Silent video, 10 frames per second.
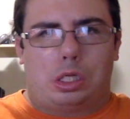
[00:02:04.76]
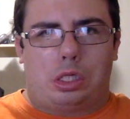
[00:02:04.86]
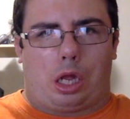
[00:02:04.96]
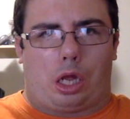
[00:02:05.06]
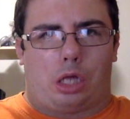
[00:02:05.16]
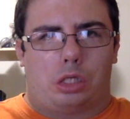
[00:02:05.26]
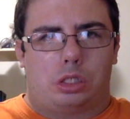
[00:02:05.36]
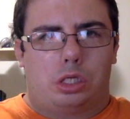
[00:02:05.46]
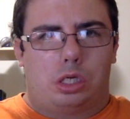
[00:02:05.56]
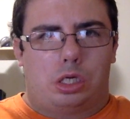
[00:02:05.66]
now
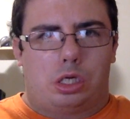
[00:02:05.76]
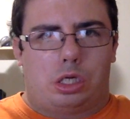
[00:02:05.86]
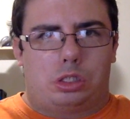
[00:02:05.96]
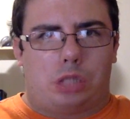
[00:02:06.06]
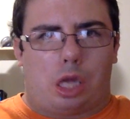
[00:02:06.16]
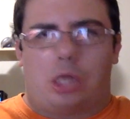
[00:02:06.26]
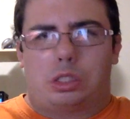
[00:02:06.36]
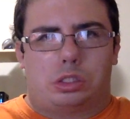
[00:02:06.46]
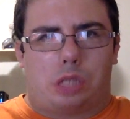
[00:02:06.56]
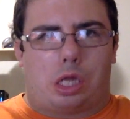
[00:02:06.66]
is not
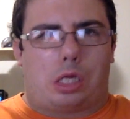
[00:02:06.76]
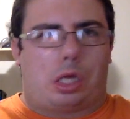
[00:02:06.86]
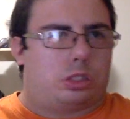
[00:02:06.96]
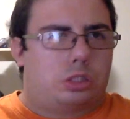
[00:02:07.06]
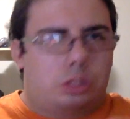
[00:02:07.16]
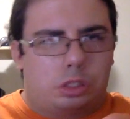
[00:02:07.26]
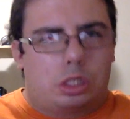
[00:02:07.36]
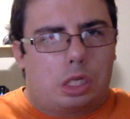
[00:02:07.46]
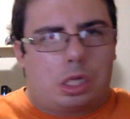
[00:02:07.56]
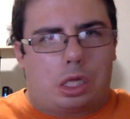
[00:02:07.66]
to make a
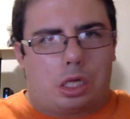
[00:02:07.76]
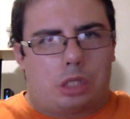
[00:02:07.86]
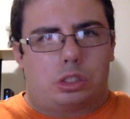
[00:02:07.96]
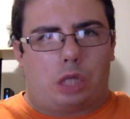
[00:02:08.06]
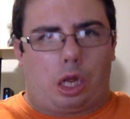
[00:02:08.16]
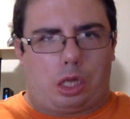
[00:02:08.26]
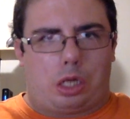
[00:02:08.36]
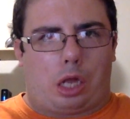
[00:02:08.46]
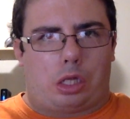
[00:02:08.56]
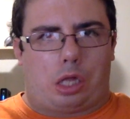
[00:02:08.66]
really killer
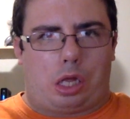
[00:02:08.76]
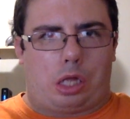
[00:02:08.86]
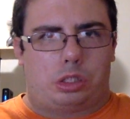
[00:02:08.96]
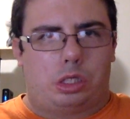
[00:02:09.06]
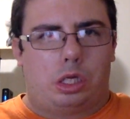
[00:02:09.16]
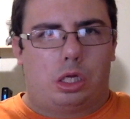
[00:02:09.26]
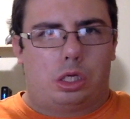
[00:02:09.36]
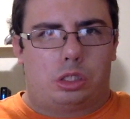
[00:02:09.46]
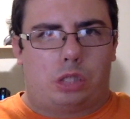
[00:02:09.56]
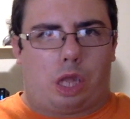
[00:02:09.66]
iPad Air
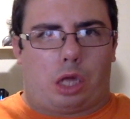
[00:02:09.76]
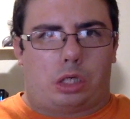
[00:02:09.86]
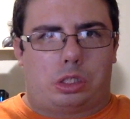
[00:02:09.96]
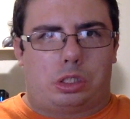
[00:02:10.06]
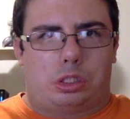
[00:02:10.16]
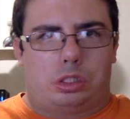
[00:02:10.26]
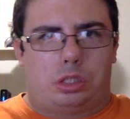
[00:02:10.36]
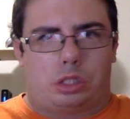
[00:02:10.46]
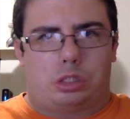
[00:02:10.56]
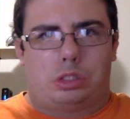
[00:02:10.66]
that could
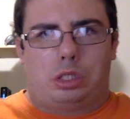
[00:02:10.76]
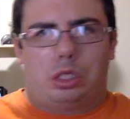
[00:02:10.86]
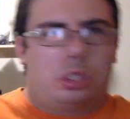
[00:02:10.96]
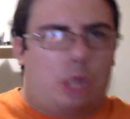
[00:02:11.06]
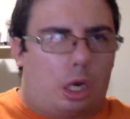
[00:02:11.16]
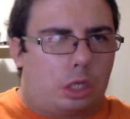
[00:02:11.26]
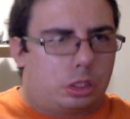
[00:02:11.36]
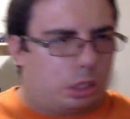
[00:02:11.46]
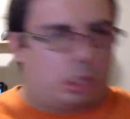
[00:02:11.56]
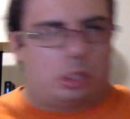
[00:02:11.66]
just blow
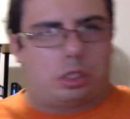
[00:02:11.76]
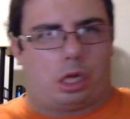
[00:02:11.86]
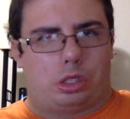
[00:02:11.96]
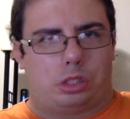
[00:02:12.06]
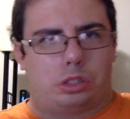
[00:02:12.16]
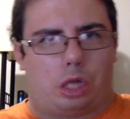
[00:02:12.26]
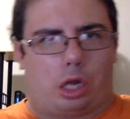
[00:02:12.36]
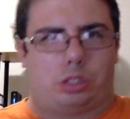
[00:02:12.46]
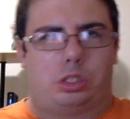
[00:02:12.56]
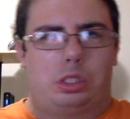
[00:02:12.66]
things out of the
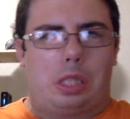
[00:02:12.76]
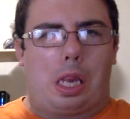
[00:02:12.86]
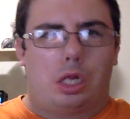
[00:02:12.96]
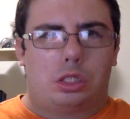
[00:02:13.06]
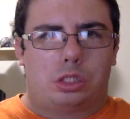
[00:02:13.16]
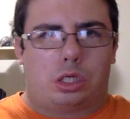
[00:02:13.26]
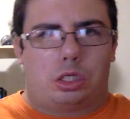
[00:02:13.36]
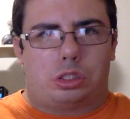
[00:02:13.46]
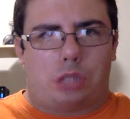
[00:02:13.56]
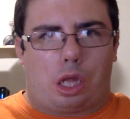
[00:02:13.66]
water. But
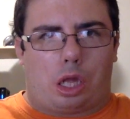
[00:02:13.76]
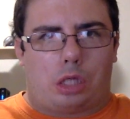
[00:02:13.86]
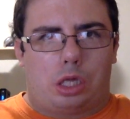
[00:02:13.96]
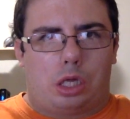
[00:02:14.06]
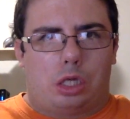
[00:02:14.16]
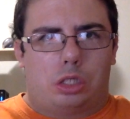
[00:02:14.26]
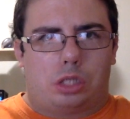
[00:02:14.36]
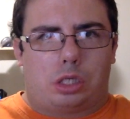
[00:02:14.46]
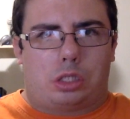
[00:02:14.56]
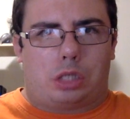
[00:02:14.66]
instead,
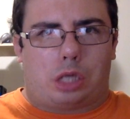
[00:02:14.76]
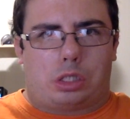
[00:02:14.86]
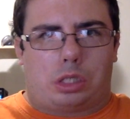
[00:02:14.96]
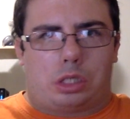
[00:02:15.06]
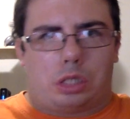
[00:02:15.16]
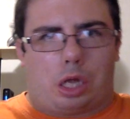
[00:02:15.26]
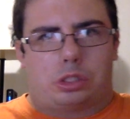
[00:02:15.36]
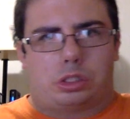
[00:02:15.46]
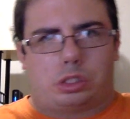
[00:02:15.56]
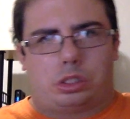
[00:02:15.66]
they tried to go
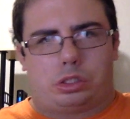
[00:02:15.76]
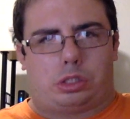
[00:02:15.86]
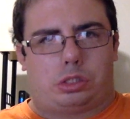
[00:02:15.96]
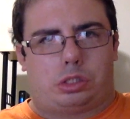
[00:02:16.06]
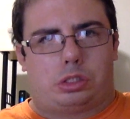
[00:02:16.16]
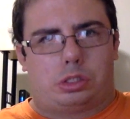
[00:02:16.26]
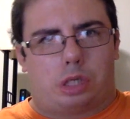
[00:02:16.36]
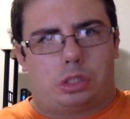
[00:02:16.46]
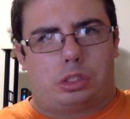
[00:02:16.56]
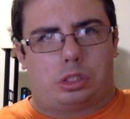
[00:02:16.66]
after the Surface
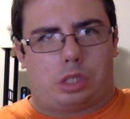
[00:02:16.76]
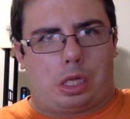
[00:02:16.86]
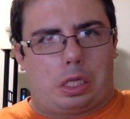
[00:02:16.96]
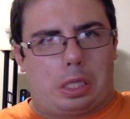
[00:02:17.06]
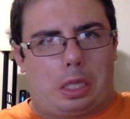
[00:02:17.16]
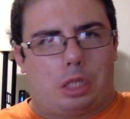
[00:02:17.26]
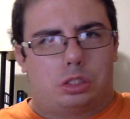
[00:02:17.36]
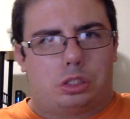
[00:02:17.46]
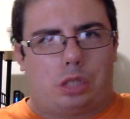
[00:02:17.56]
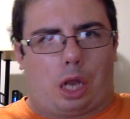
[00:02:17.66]
Pro 3
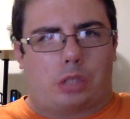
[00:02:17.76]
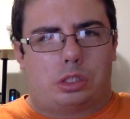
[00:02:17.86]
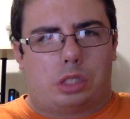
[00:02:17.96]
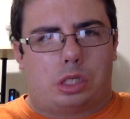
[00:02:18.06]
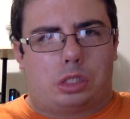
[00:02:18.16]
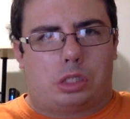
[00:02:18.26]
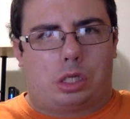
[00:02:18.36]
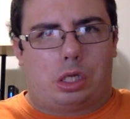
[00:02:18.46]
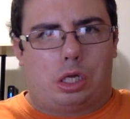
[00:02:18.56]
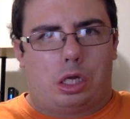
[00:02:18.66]
by
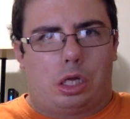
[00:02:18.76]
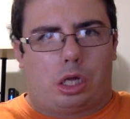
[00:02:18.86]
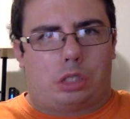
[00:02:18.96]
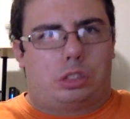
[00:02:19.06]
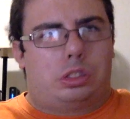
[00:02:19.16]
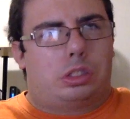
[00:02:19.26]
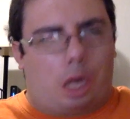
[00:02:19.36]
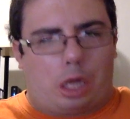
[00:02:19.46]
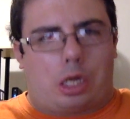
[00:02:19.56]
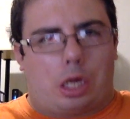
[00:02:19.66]
releasing a
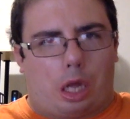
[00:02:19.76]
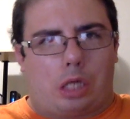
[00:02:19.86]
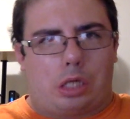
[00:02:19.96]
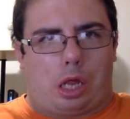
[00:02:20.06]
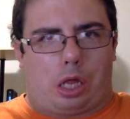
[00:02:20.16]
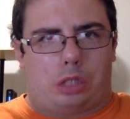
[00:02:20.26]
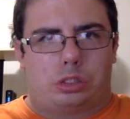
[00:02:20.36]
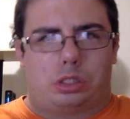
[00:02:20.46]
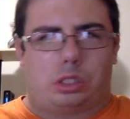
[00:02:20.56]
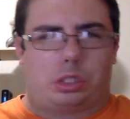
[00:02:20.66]
giant iPad,
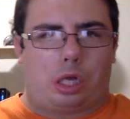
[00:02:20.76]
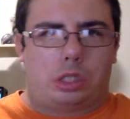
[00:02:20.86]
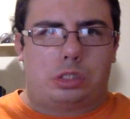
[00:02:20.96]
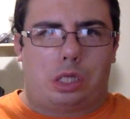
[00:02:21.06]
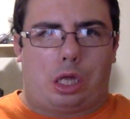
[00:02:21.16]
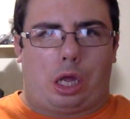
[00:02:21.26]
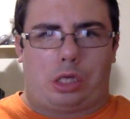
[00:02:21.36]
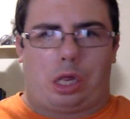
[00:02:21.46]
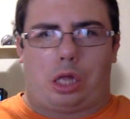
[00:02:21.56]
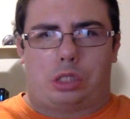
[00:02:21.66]
as they're calling the
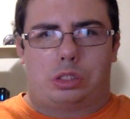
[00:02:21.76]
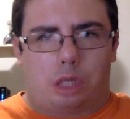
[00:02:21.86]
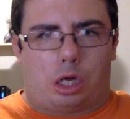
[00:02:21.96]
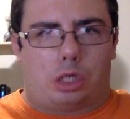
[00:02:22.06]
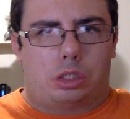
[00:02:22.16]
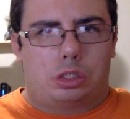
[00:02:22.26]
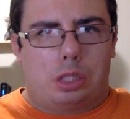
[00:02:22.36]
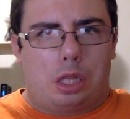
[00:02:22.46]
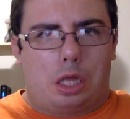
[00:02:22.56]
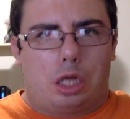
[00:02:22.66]
iPad Pro.
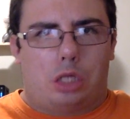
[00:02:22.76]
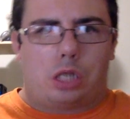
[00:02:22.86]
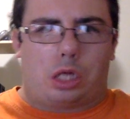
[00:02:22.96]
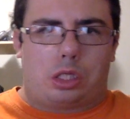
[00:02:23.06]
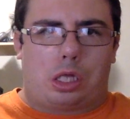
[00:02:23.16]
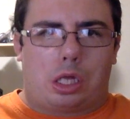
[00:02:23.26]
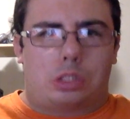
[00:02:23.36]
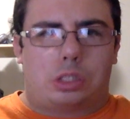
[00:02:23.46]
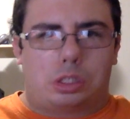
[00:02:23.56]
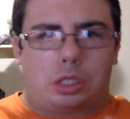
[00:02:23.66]
Now, the
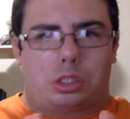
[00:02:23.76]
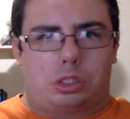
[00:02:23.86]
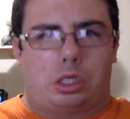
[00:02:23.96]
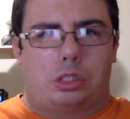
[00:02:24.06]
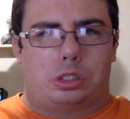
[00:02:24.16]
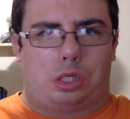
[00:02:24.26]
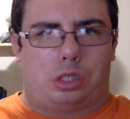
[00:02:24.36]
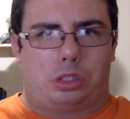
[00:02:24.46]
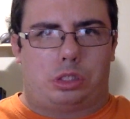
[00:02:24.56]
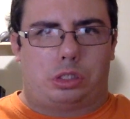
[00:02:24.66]
issue I see with
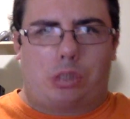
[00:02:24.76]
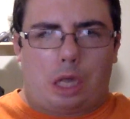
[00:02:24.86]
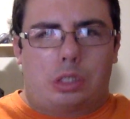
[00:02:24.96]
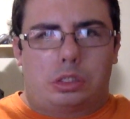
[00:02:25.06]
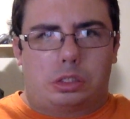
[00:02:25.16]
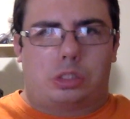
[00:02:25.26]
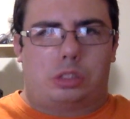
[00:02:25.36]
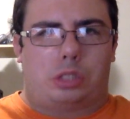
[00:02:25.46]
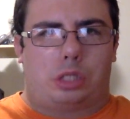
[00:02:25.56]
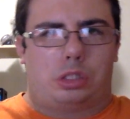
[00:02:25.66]
this, there's a couple
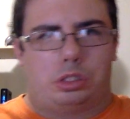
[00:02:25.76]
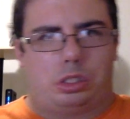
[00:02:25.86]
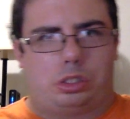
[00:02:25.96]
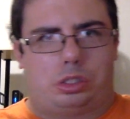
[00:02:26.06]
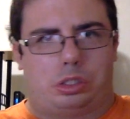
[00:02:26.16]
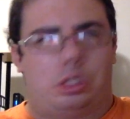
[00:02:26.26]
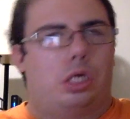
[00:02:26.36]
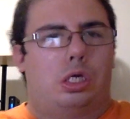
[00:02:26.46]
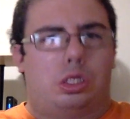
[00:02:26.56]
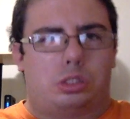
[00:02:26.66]
fundamental issues
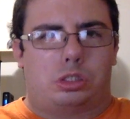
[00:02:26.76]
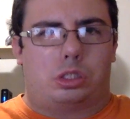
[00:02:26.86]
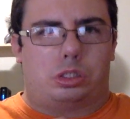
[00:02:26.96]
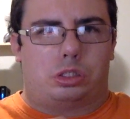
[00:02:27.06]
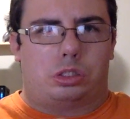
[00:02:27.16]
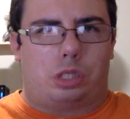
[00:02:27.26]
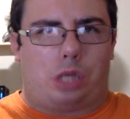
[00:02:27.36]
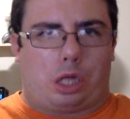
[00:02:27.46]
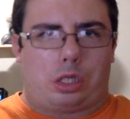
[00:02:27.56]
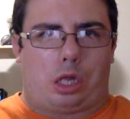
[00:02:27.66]
with the
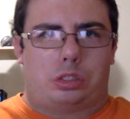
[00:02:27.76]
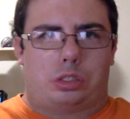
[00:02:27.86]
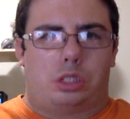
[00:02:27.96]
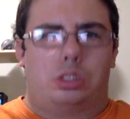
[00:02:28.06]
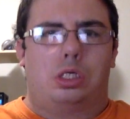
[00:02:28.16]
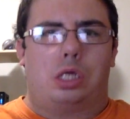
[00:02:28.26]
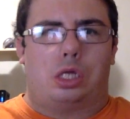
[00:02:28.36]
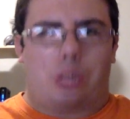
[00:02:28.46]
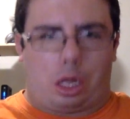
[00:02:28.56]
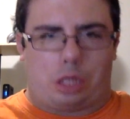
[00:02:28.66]
iPad Pro,
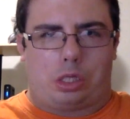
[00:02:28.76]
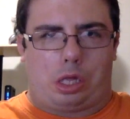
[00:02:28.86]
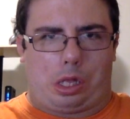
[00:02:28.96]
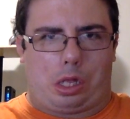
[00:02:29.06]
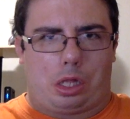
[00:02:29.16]
in my opinion.